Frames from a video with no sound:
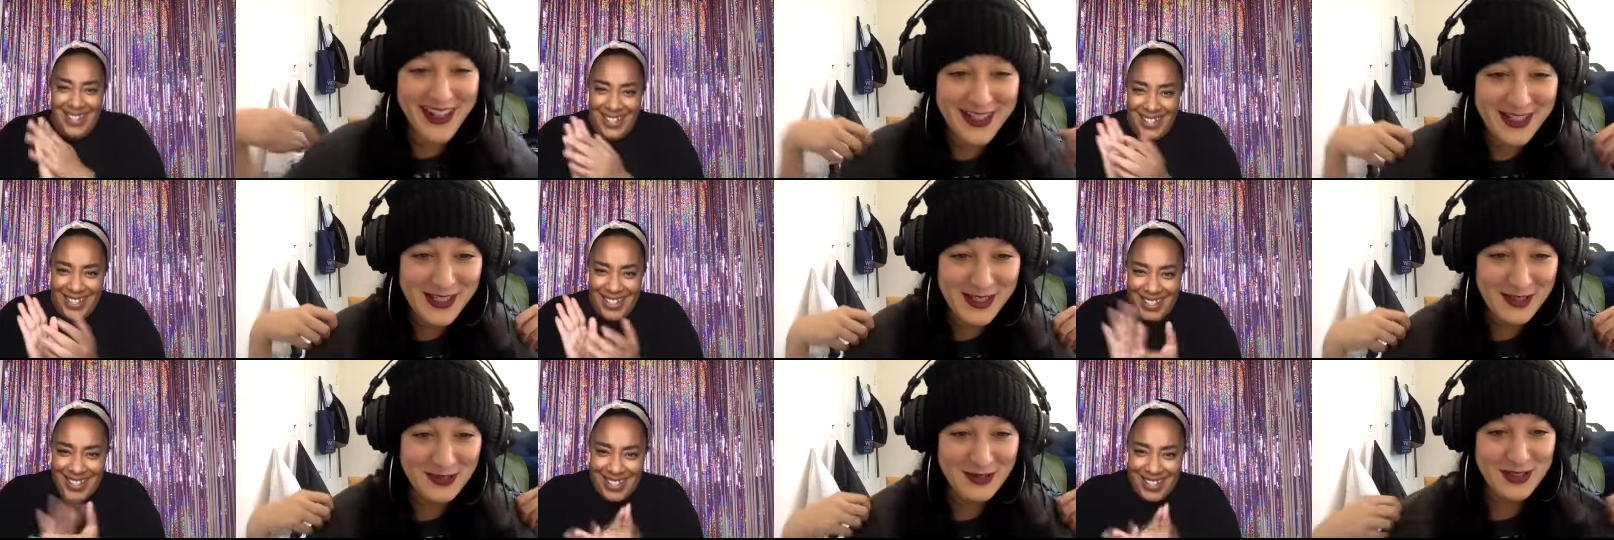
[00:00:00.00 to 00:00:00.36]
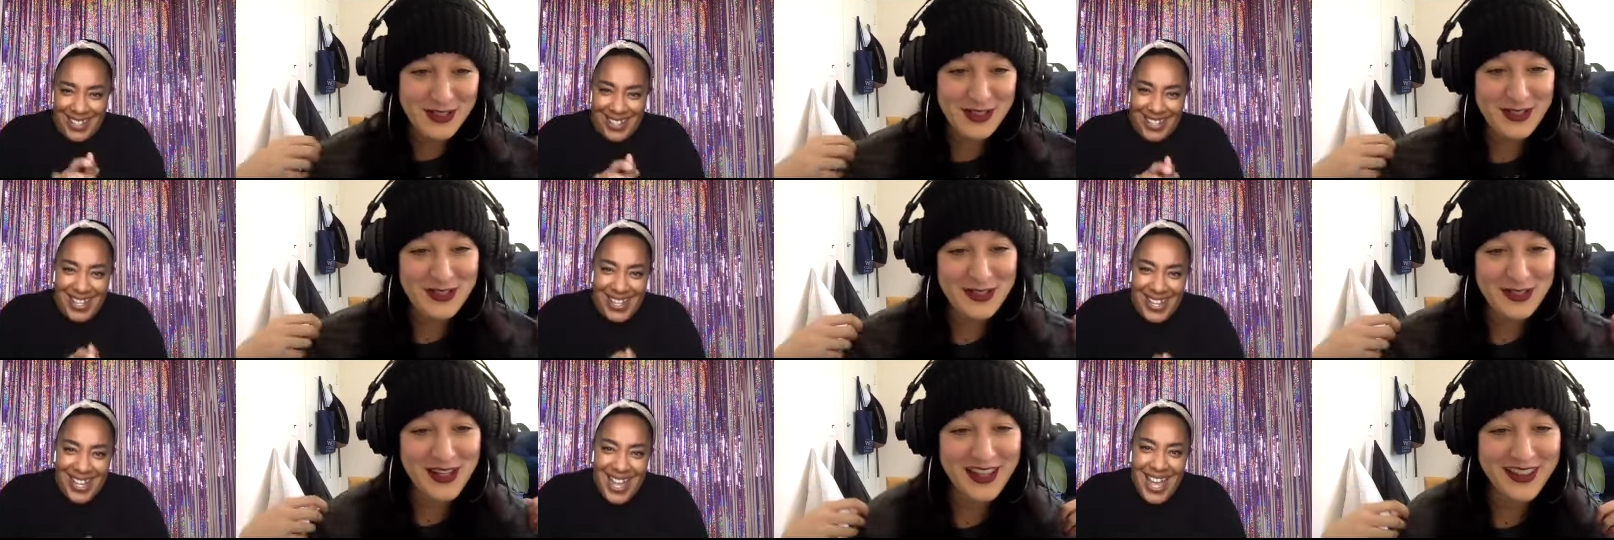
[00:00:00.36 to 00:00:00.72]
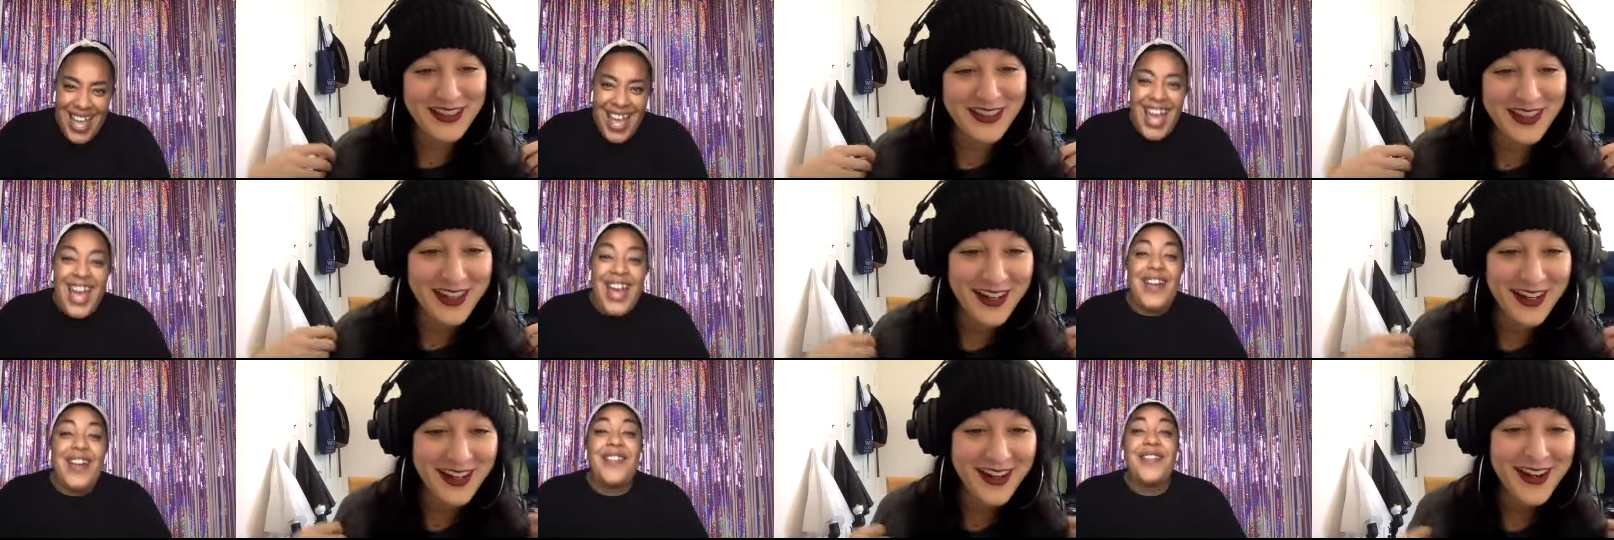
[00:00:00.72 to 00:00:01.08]
Speaker 1: as soon as you get
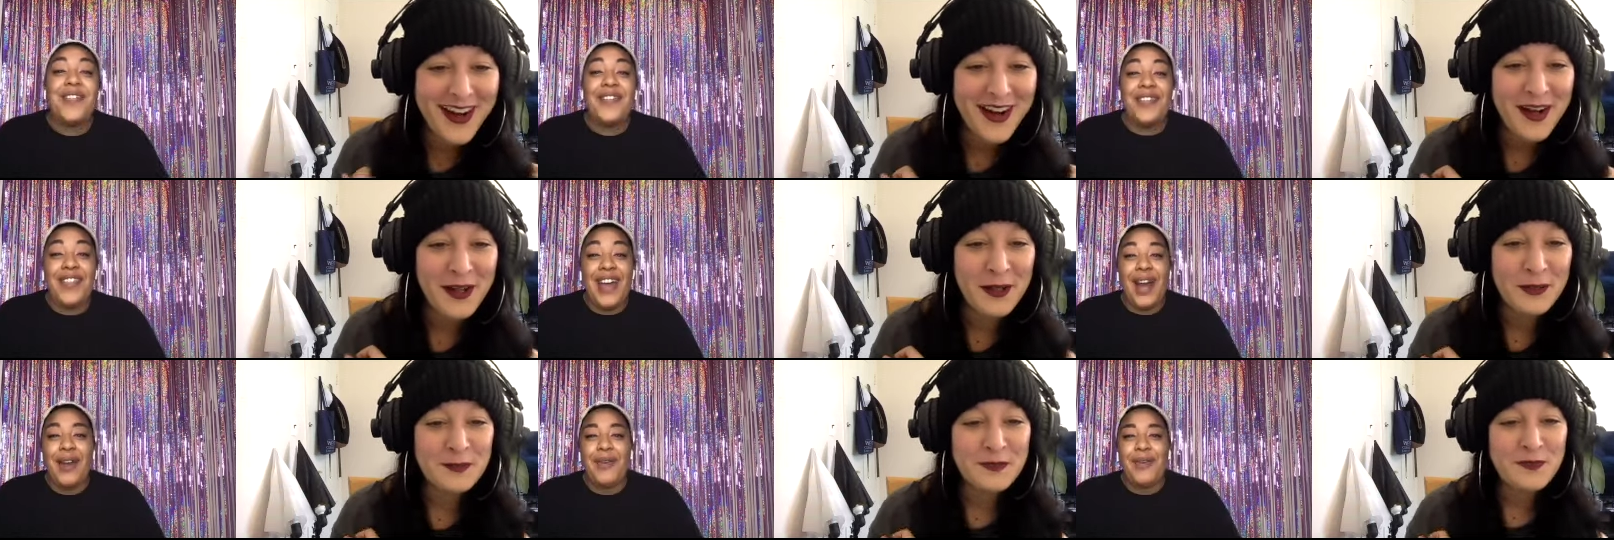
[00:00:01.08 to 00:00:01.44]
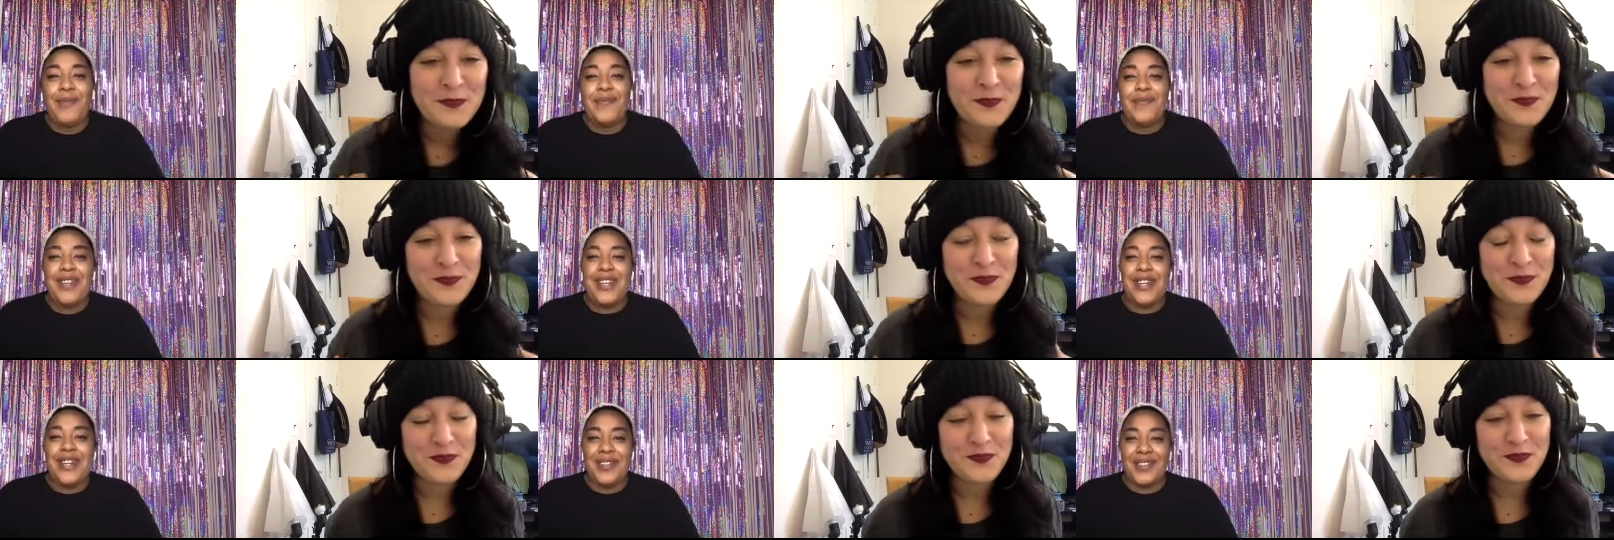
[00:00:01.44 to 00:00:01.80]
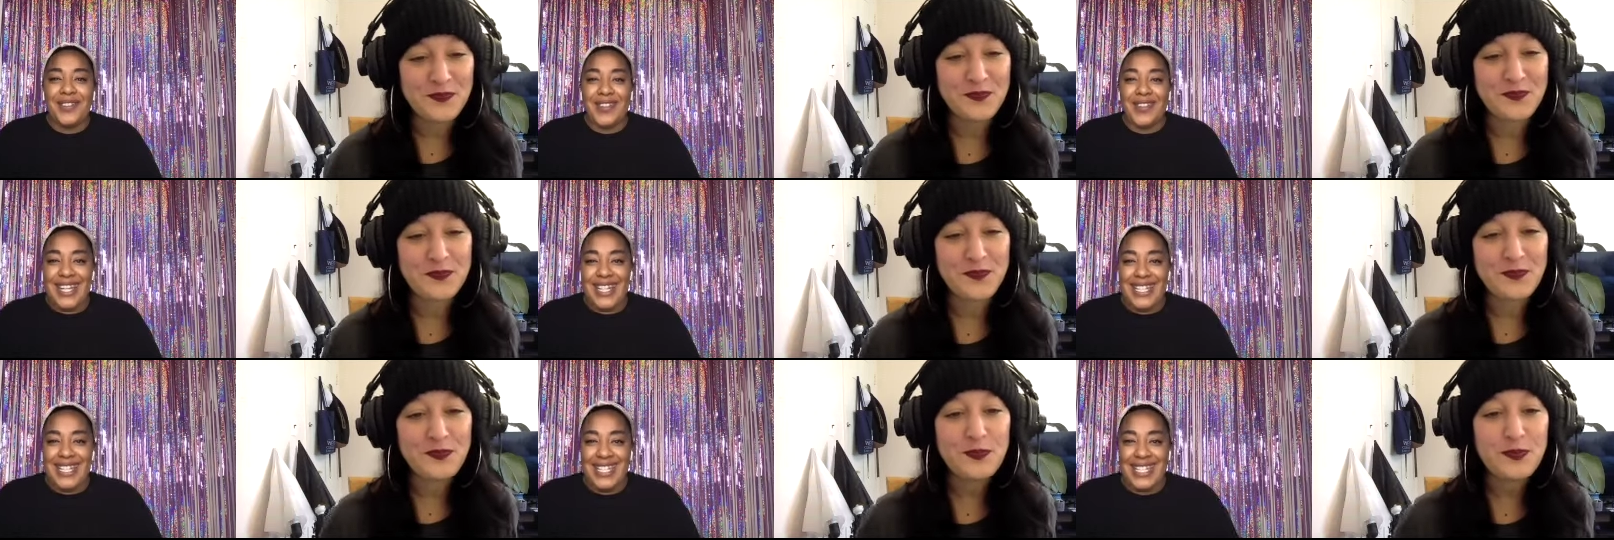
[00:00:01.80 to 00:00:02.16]
there. That would be
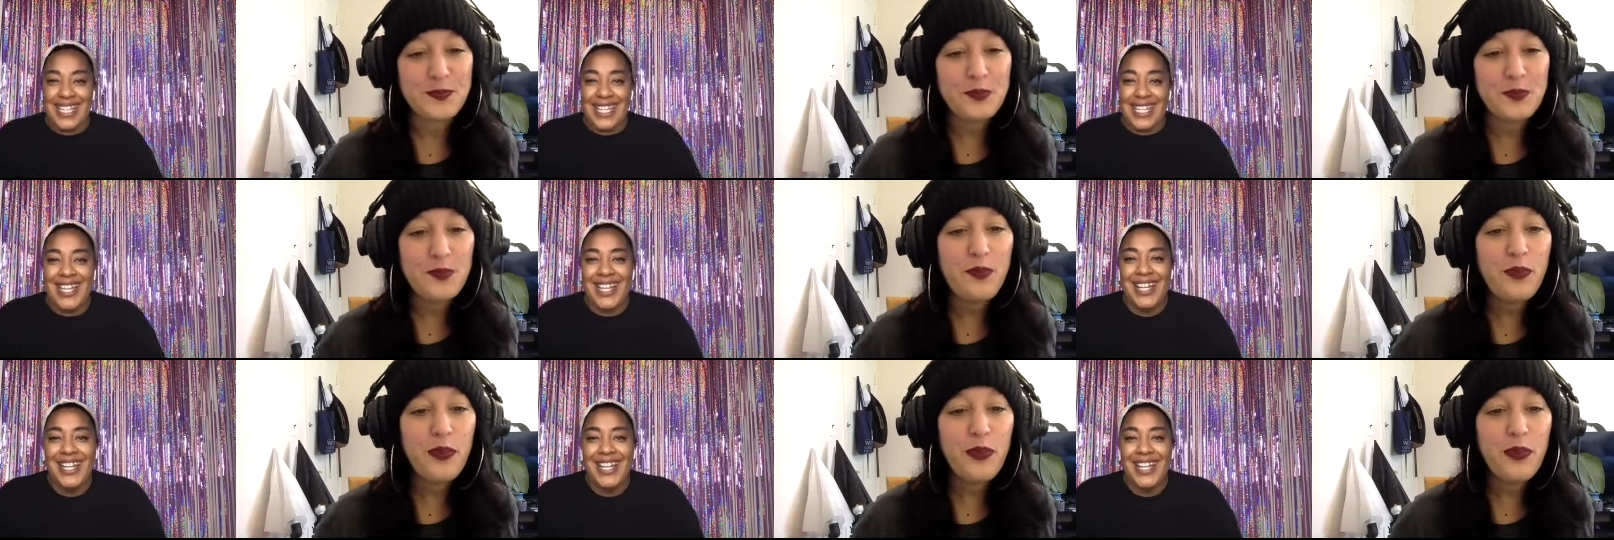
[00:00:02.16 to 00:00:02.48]
crazy.